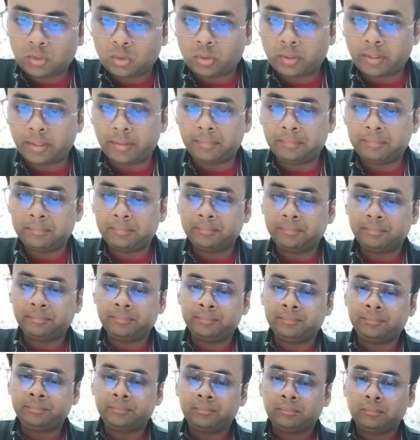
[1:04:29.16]
Okay,
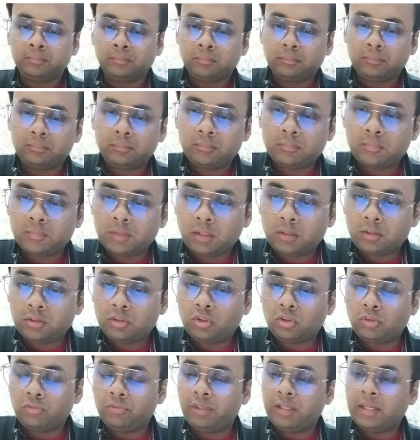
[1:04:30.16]

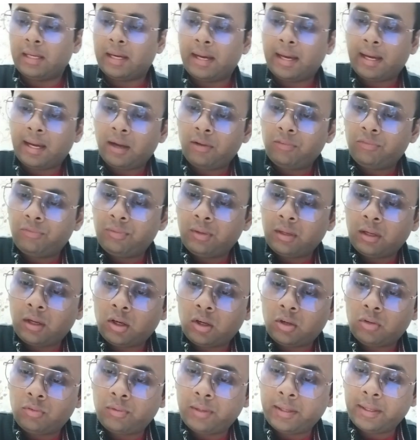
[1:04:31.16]
so we have
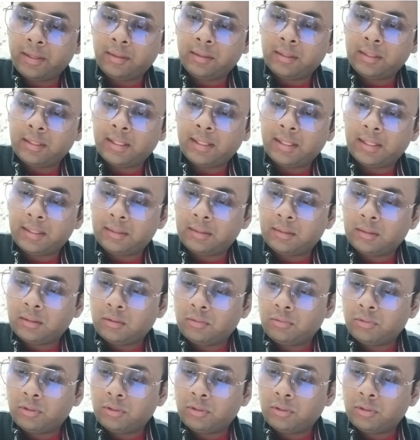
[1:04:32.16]
now find that,